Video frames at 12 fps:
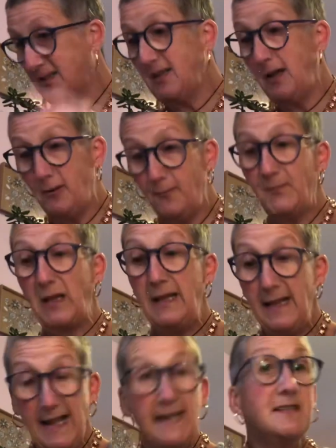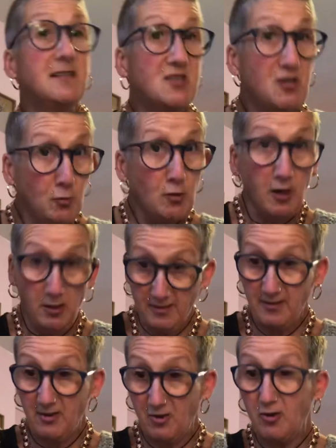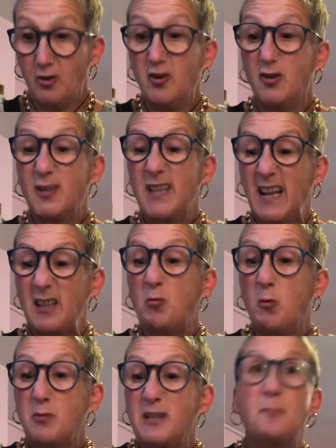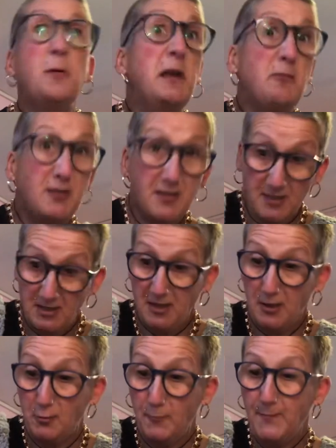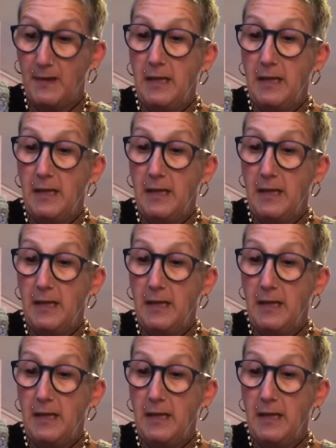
So let's do caster sugar because that's what we're supposed to do.